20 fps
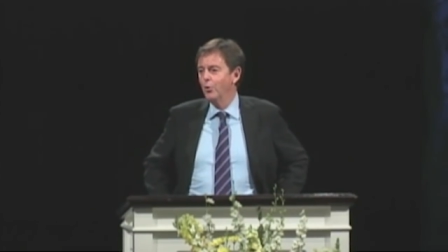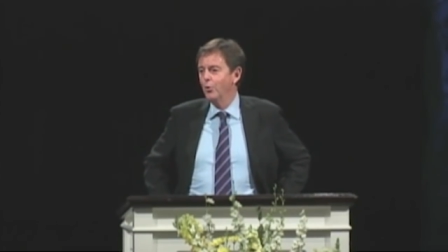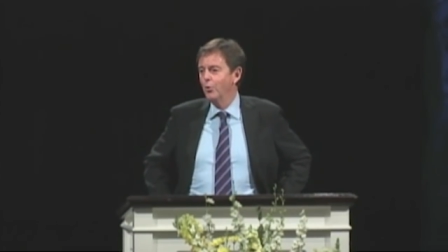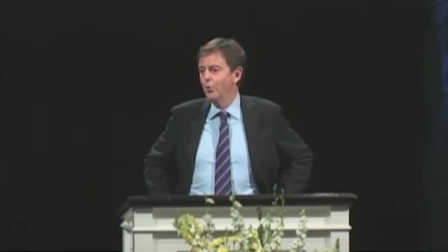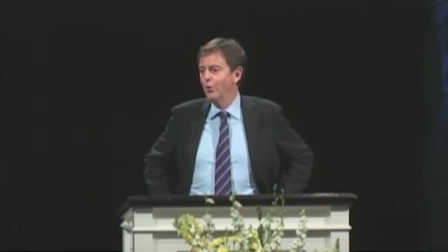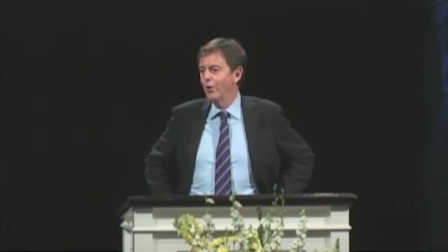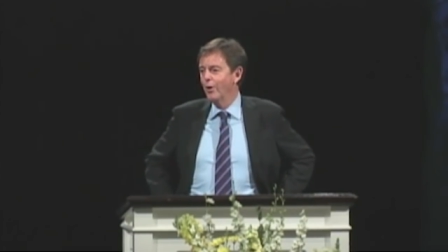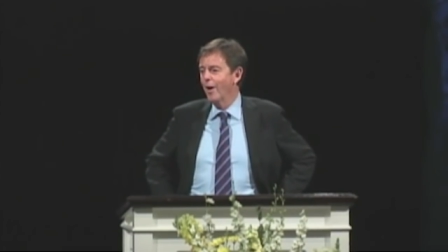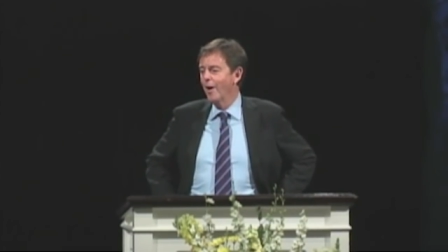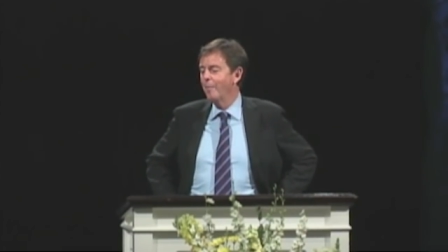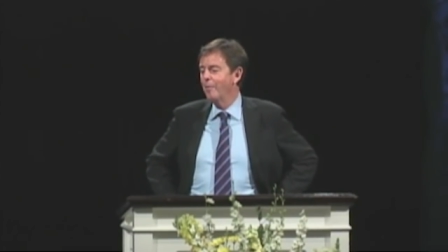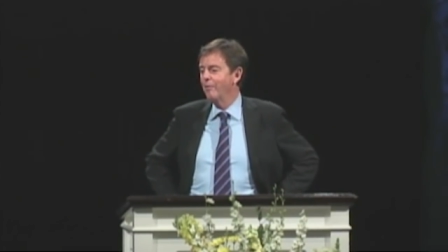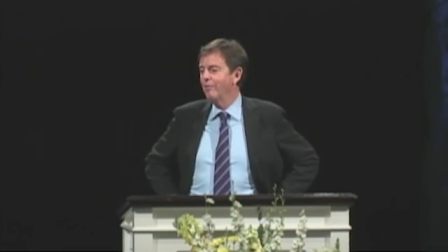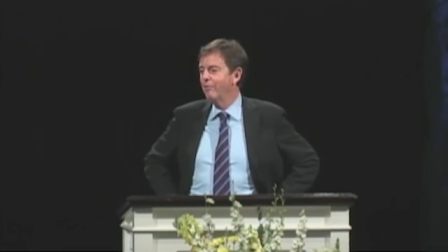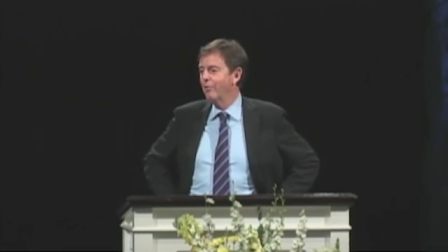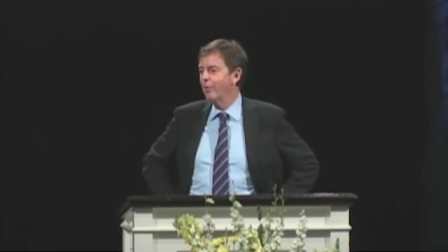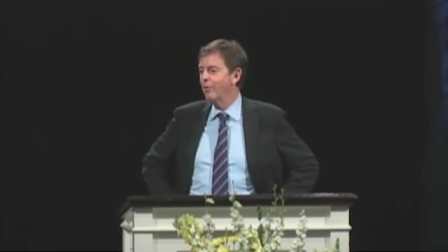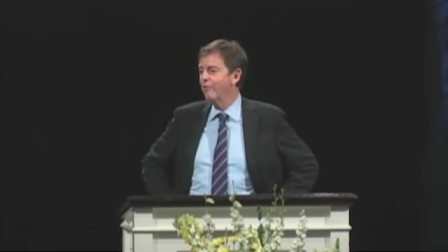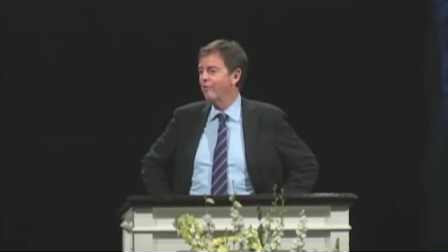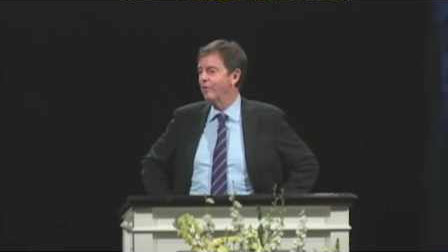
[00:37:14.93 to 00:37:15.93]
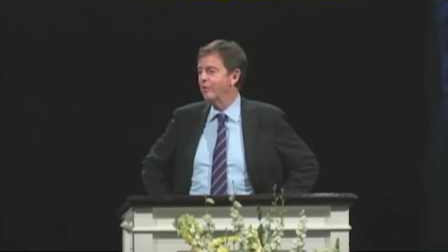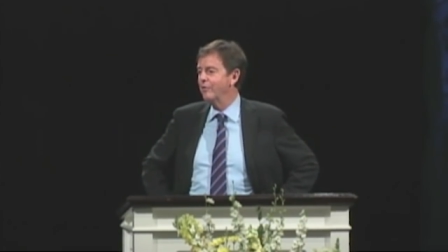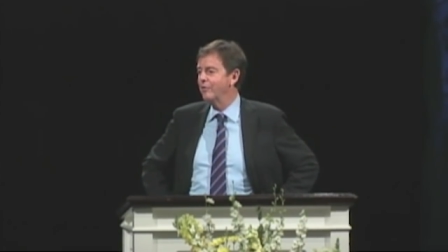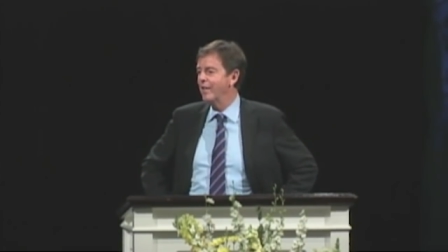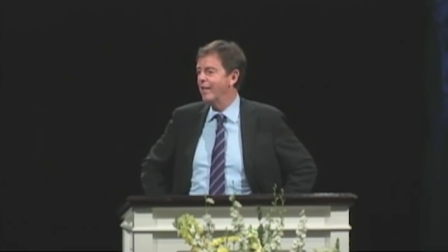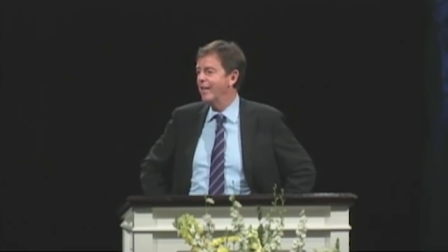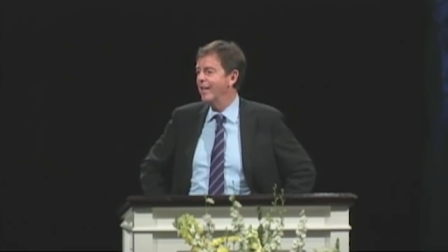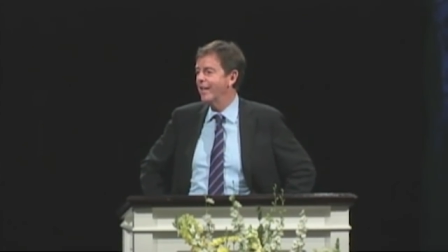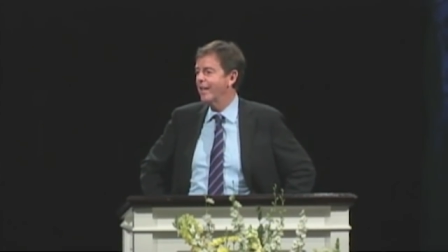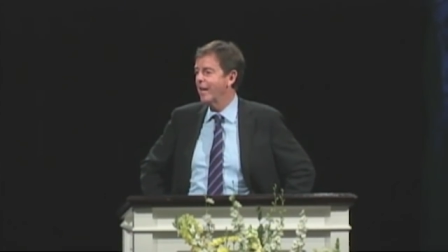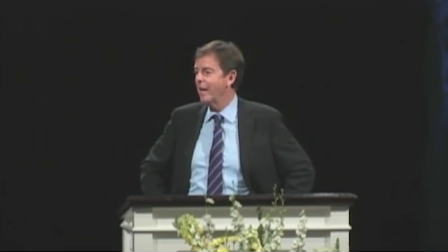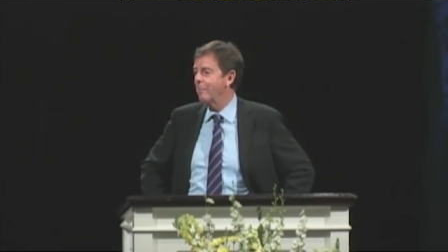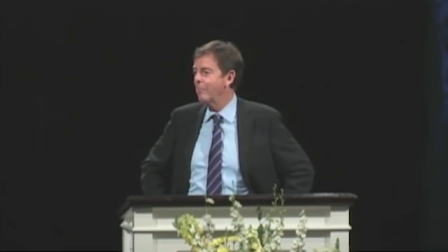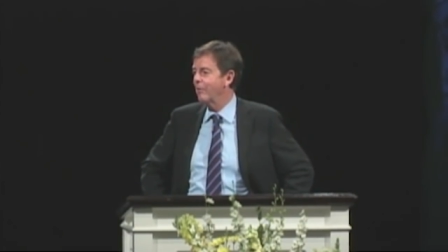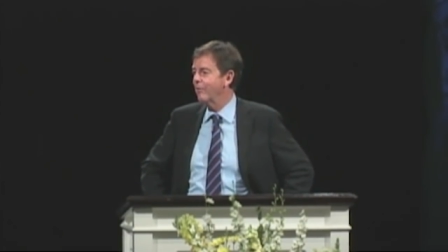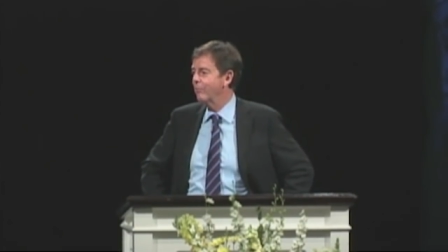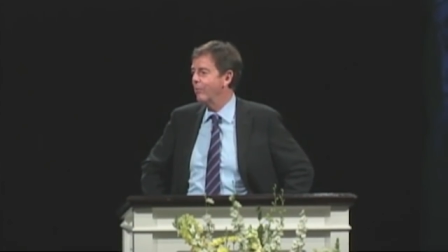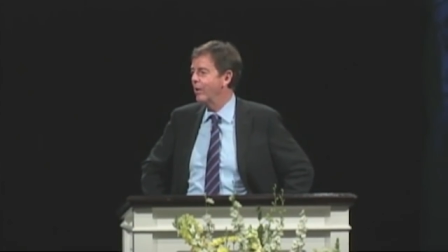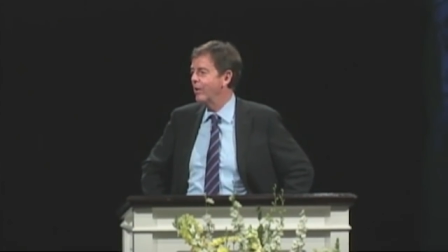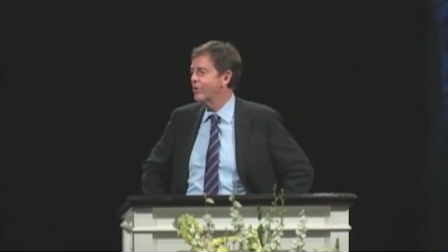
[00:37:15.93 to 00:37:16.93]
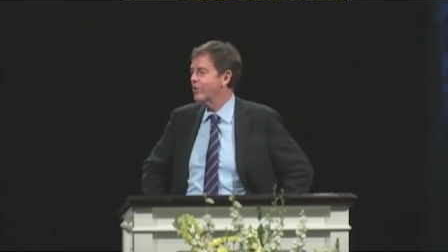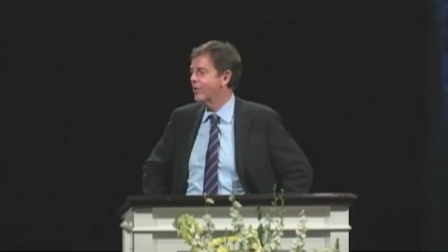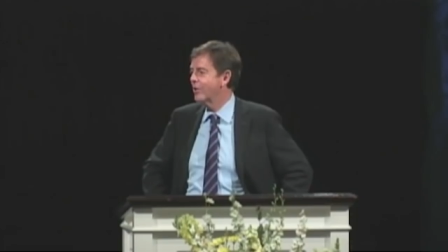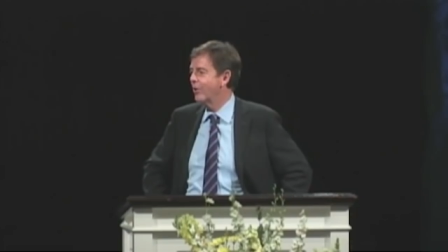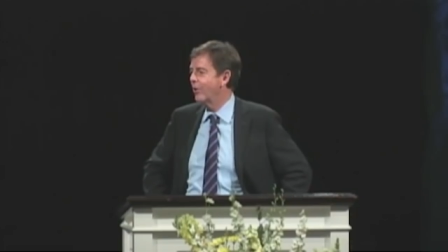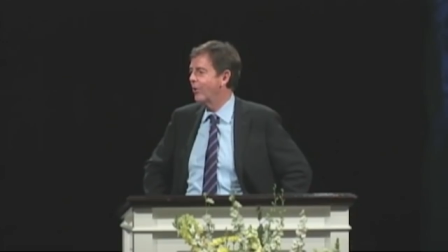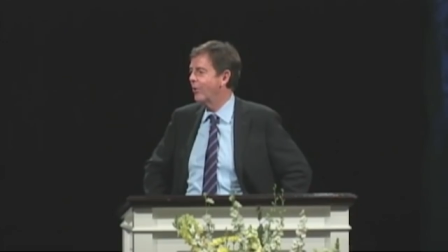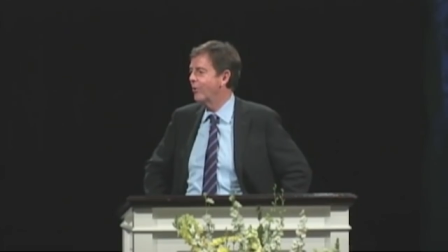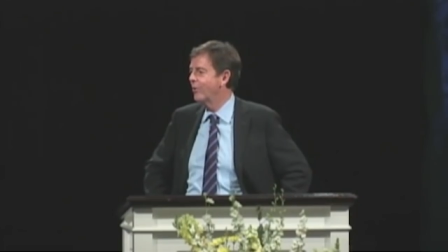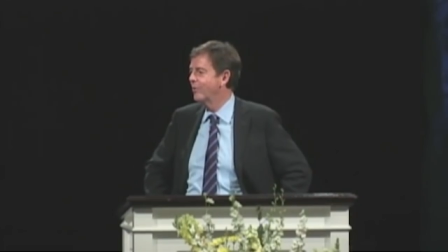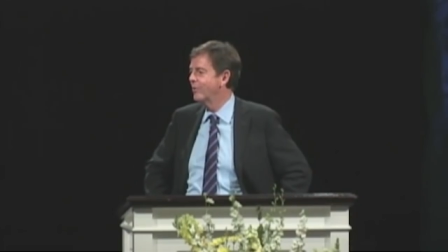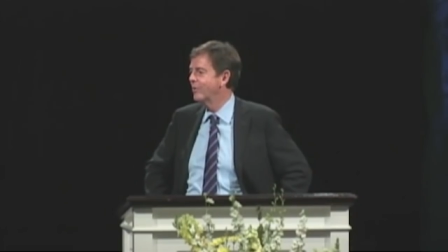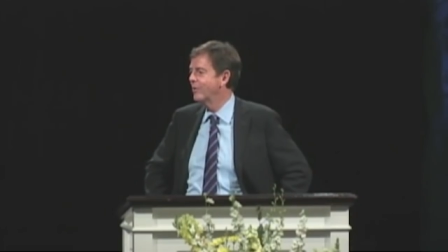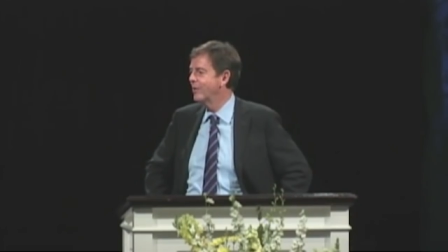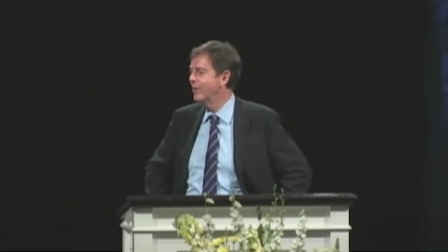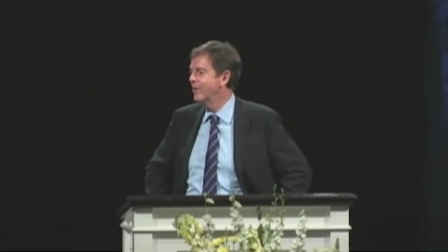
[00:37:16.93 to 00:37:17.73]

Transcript: who got up at 4:15 a couple of weeks ago